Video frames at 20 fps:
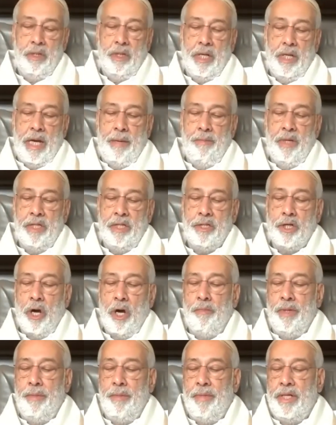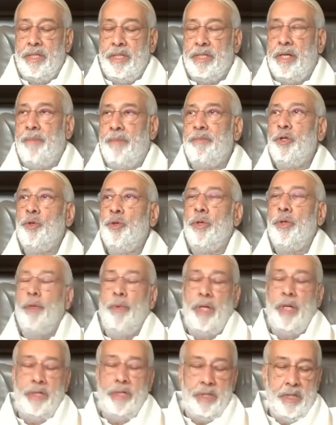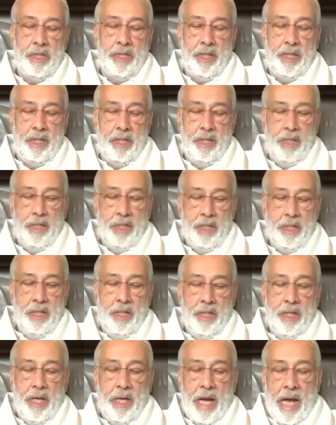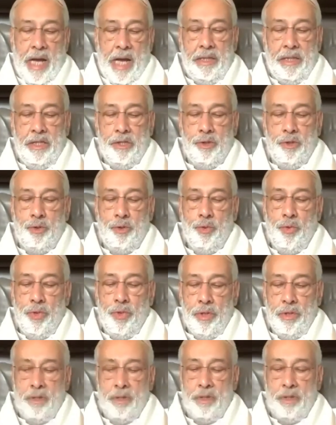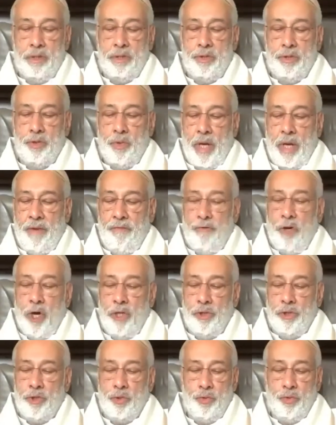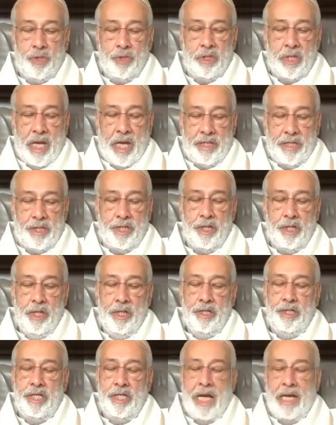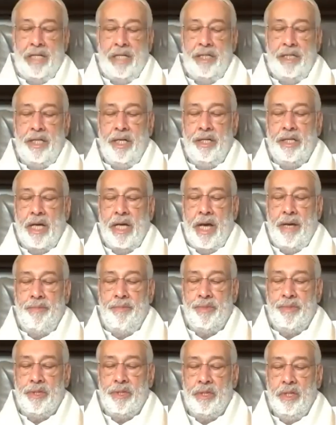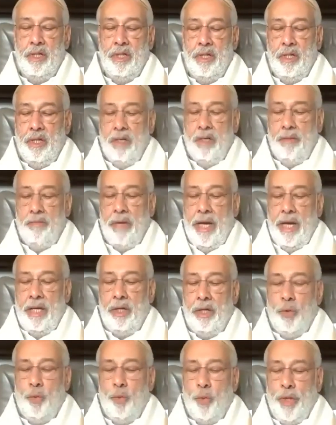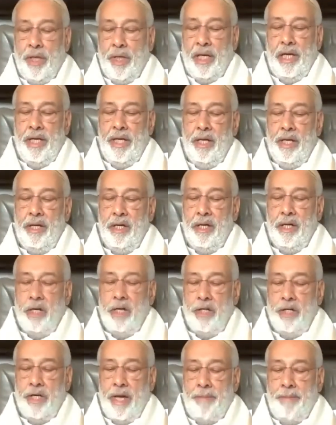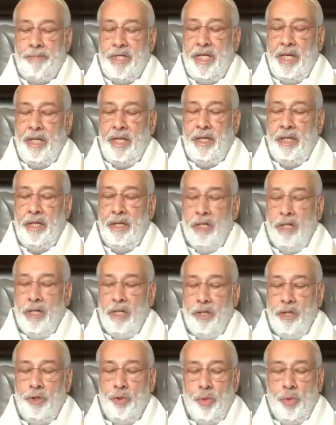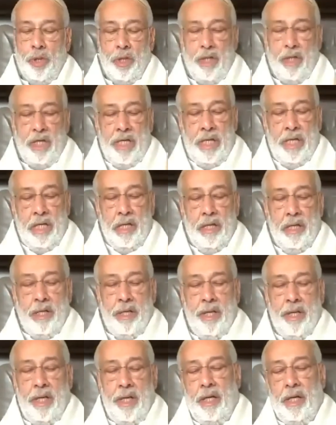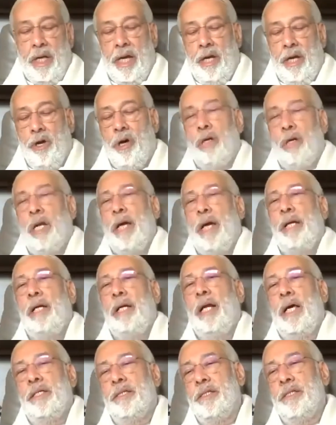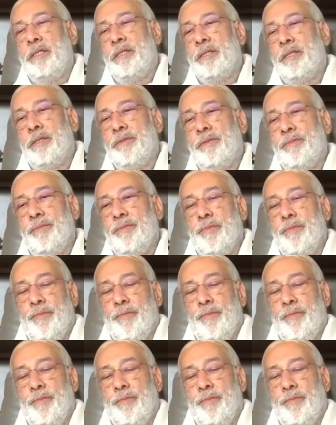I must compliment CEPT University and the students to have gone through such challenging times by quickly adapting to e-learning and online classes.